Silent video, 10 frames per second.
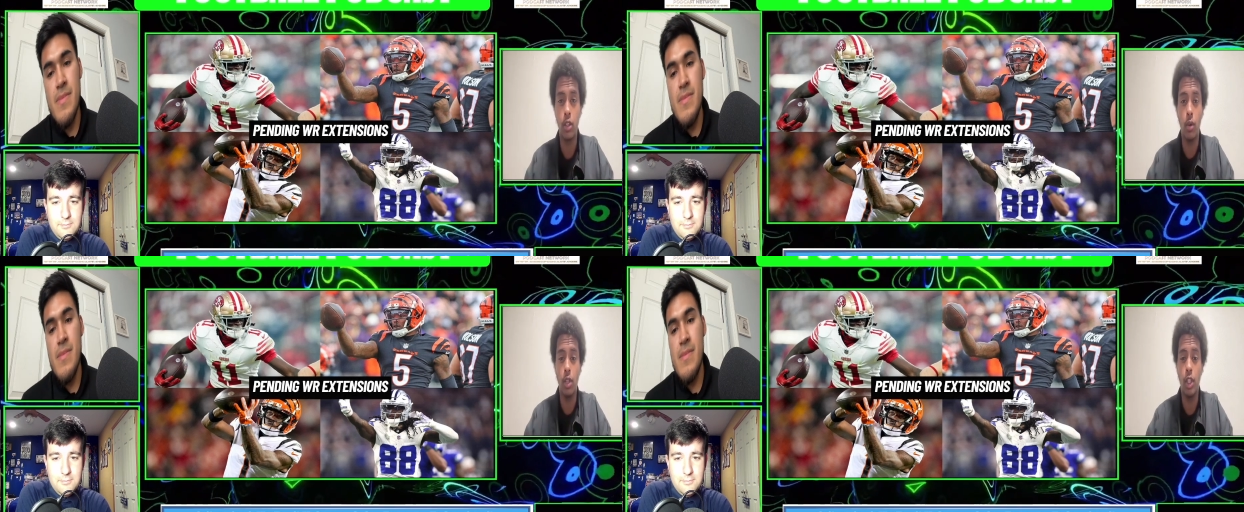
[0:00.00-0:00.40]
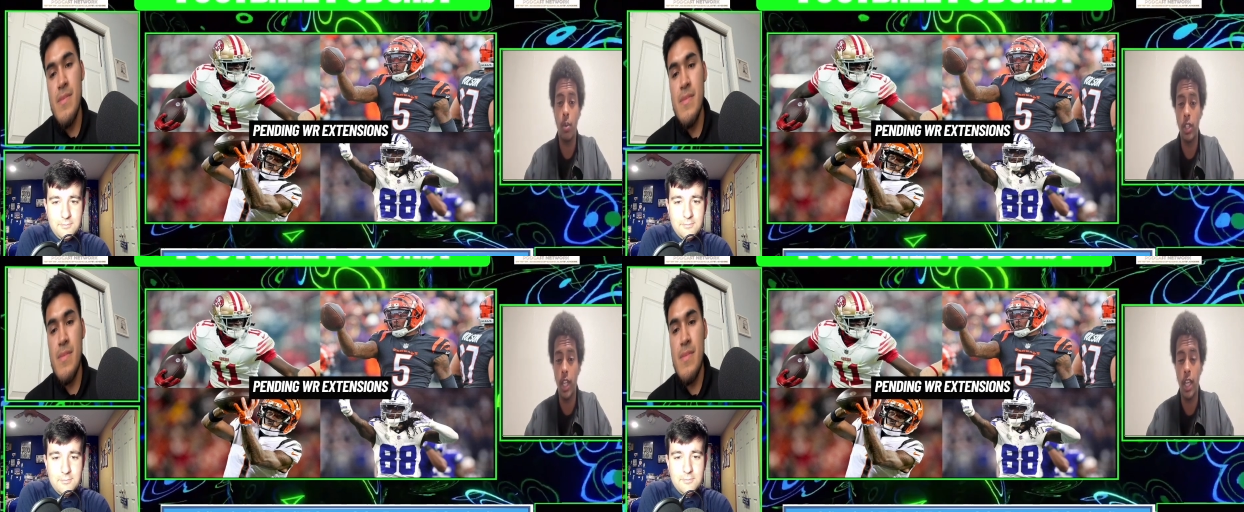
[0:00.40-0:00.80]
Speaker 1: only
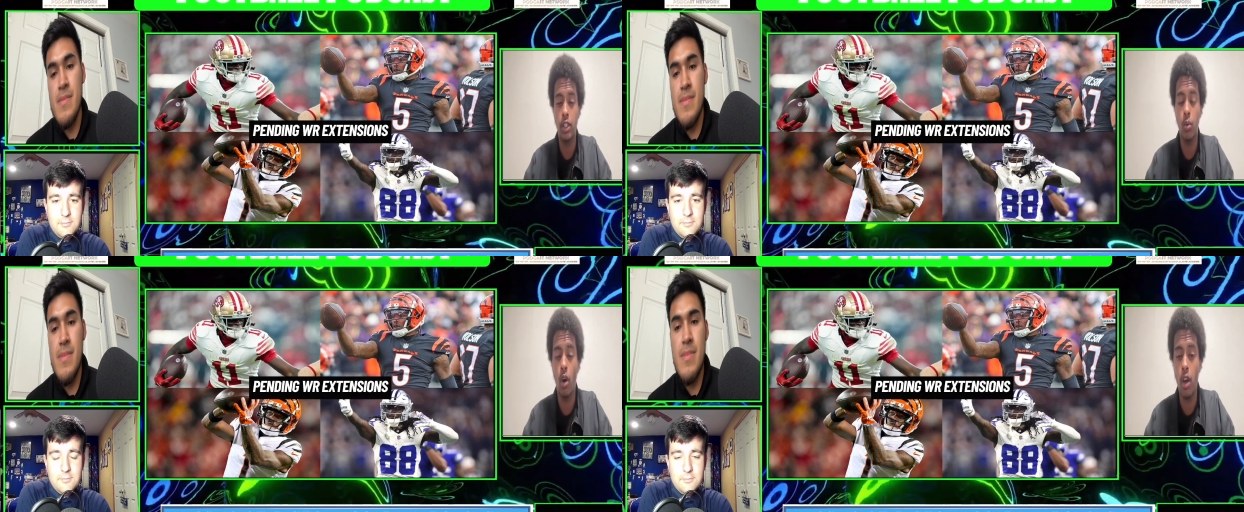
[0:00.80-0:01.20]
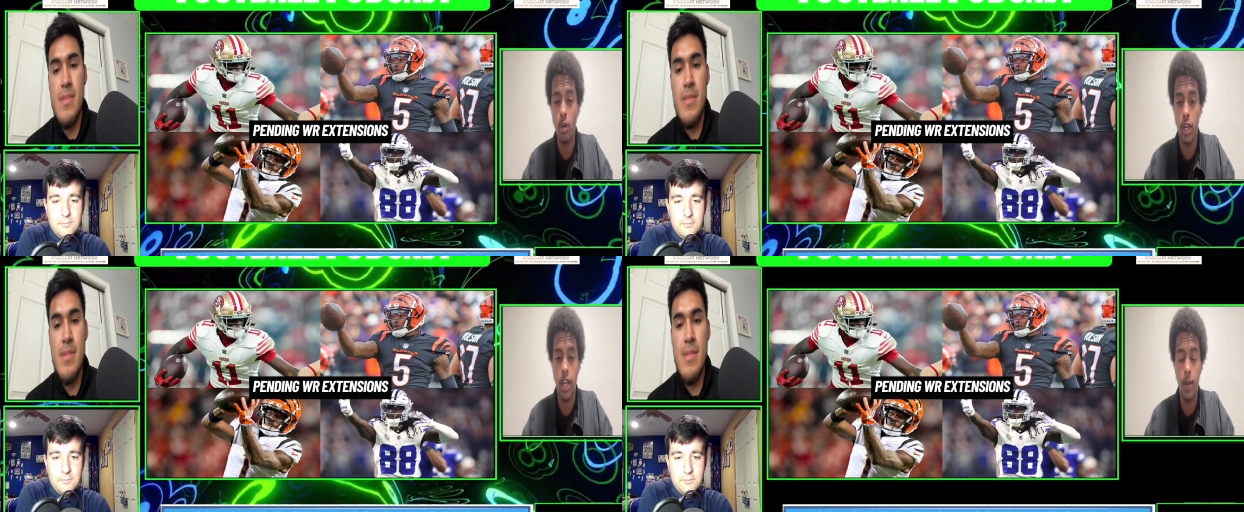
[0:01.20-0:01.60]
sport that gets it wrong
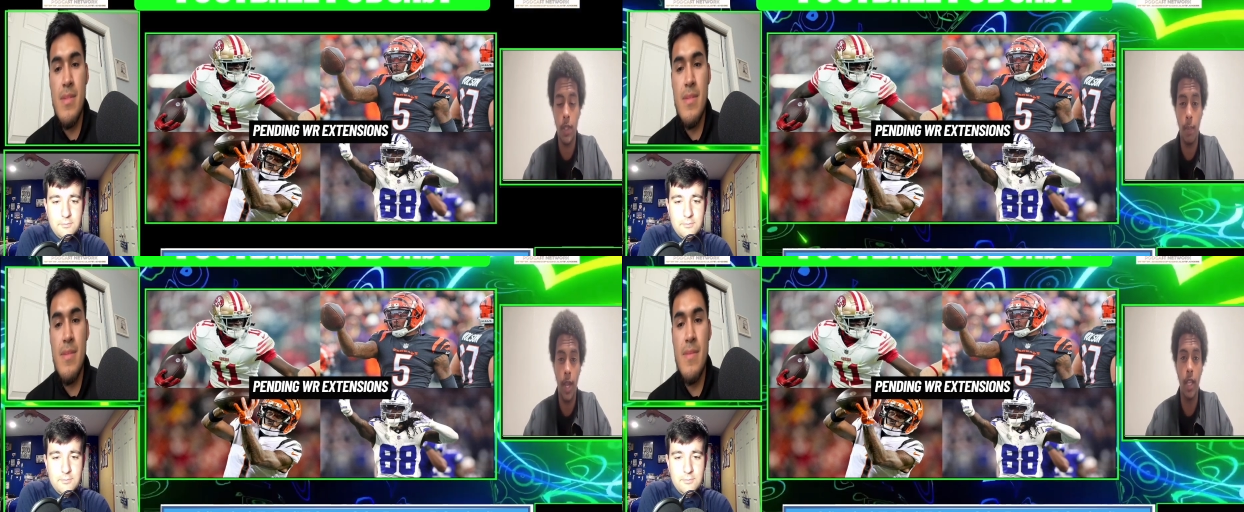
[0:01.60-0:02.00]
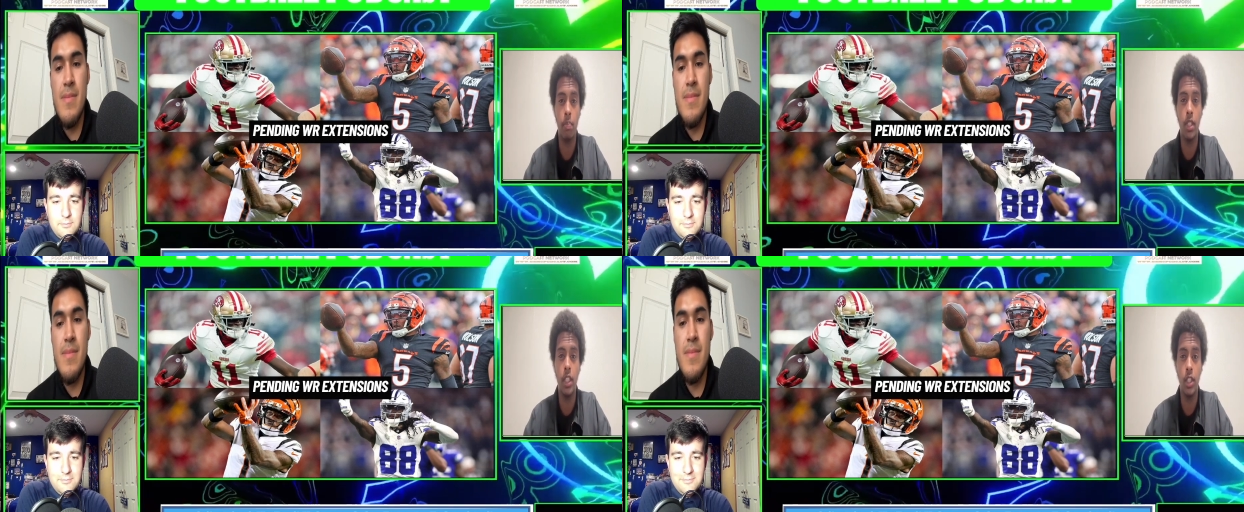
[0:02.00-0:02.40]
when it comes to paying
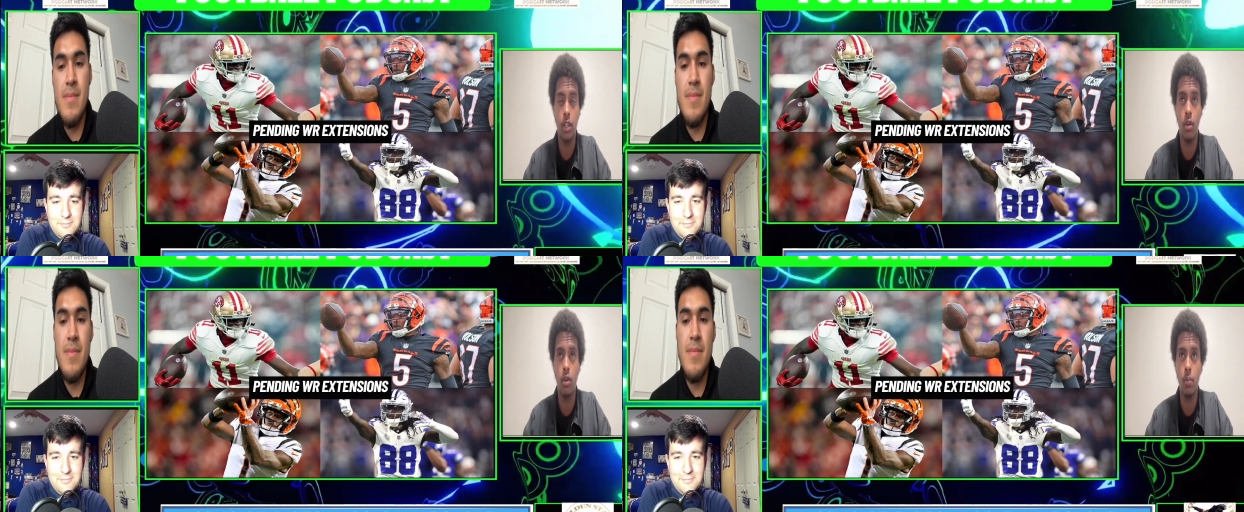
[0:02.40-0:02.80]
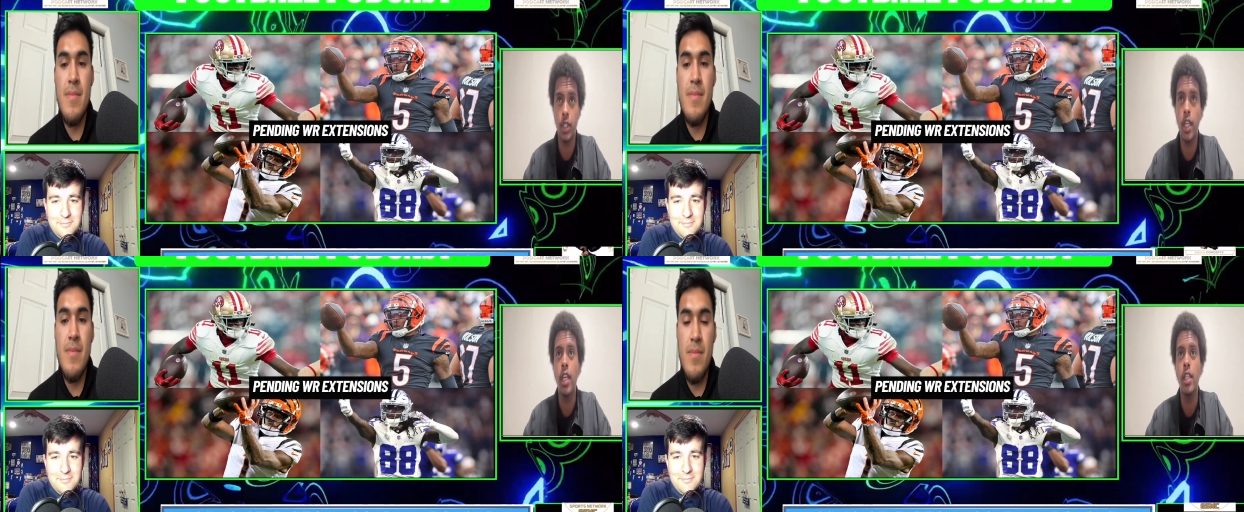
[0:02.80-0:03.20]
position groups.
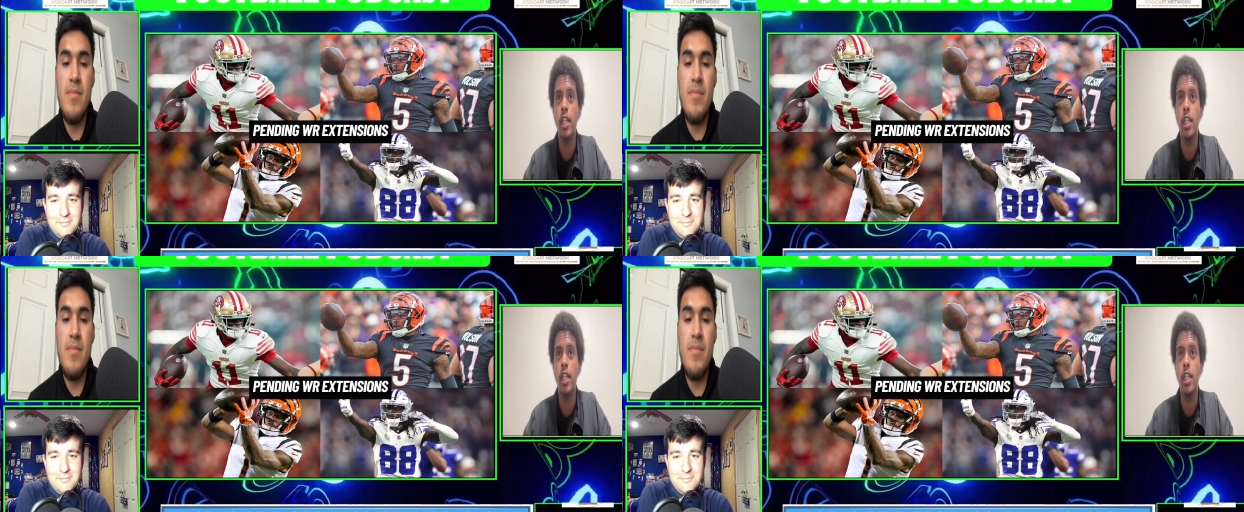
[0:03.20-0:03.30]
I think